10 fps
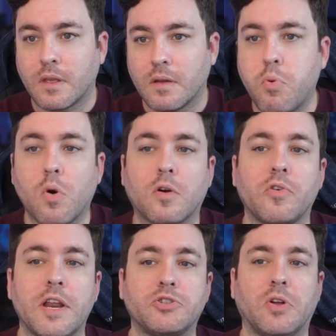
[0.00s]
Poor
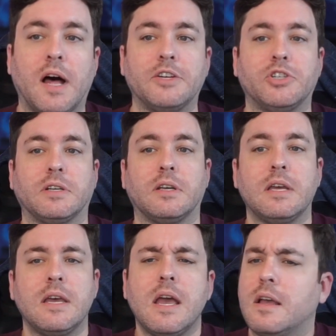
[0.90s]
credential hygiene.
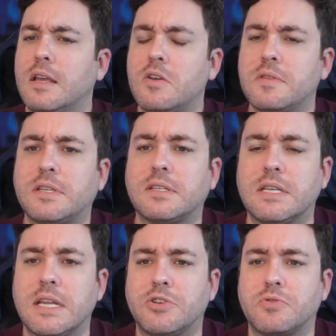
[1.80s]
This is
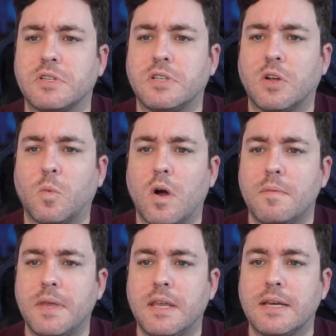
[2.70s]
an interesting
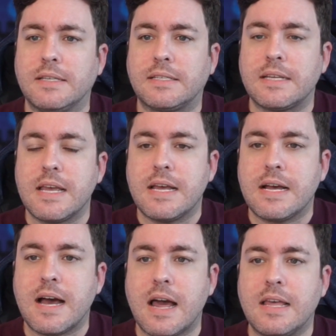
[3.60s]
one because
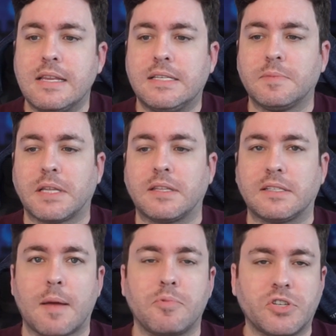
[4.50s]
it seems like the
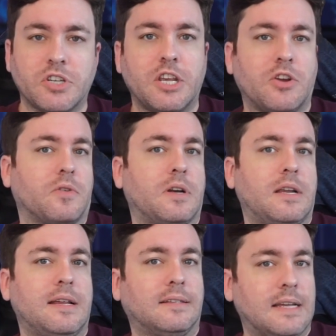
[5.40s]

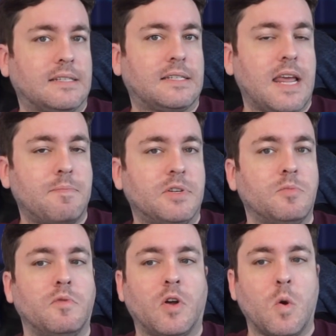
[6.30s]
cybersecurity landscape is
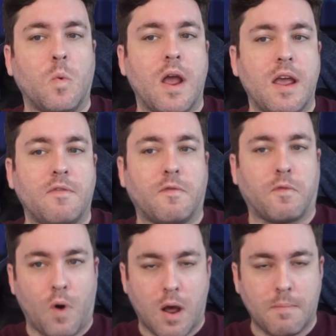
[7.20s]
moving away
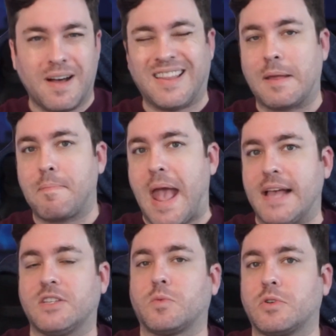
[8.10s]
from like
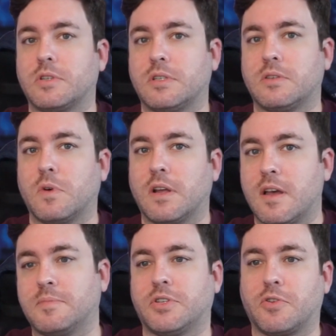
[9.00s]
passwords when it
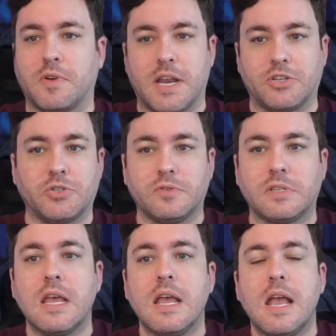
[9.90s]
comes to
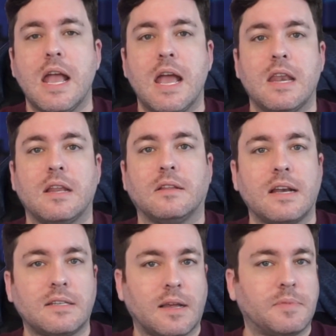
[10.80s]
credentials. And a lot
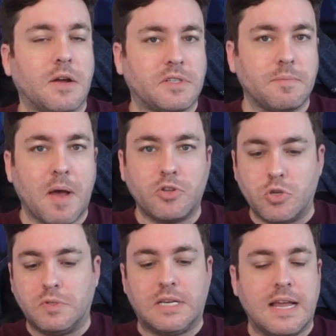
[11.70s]
of times now it's about
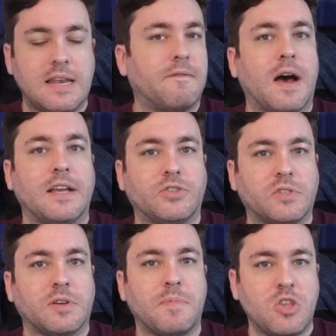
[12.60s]
using a device or
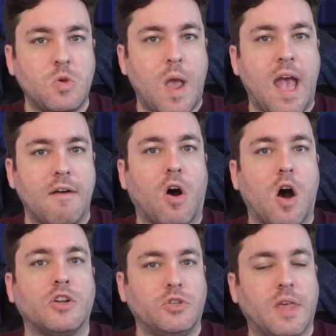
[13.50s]
something you have
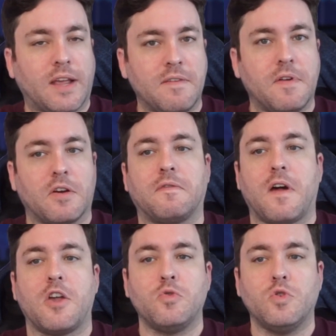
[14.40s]
on you that can
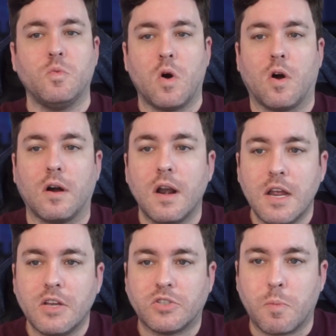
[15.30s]
verify who you are.
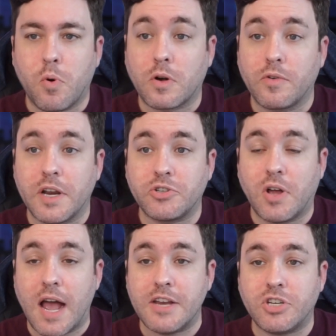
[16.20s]
So poor
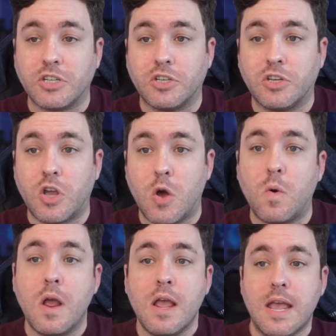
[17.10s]
credential hygiene could
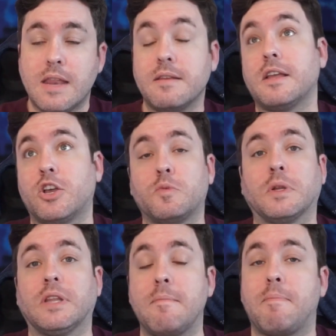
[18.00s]
go, and it could
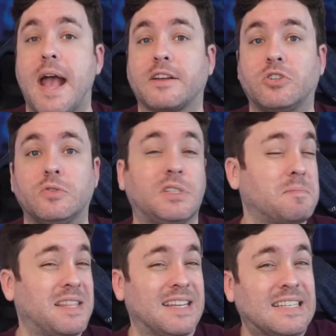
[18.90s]
relate back to
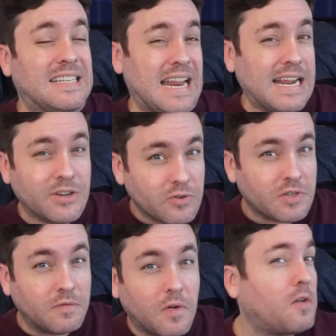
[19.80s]
some of the
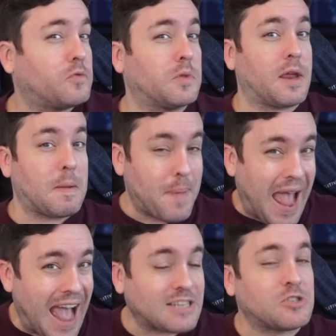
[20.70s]
standards involved with like
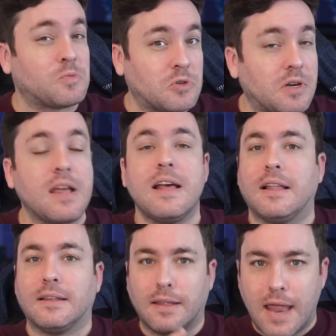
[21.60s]
password
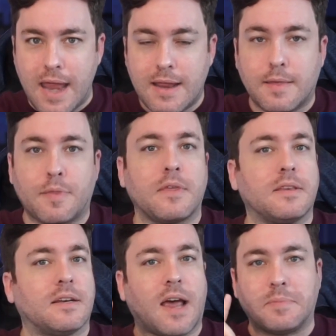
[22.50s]
length,
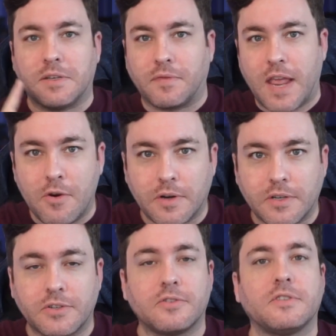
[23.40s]
the types of
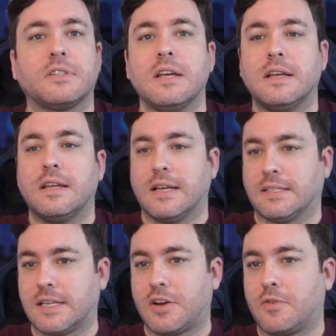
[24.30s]
characters,
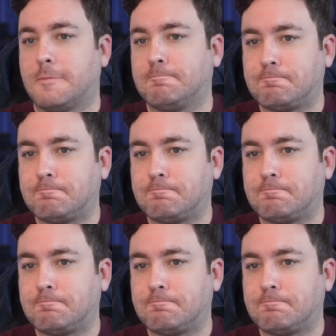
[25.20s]
etc.